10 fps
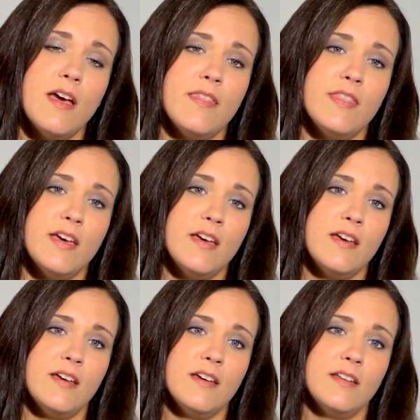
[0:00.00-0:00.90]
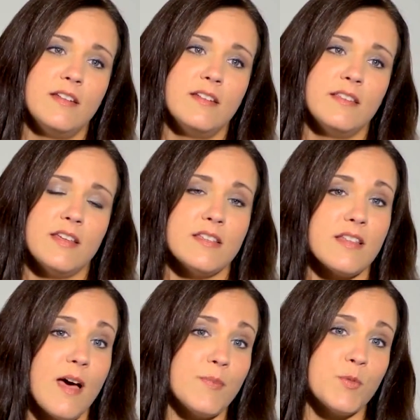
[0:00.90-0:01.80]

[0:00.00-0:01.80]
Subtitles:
and then they stopped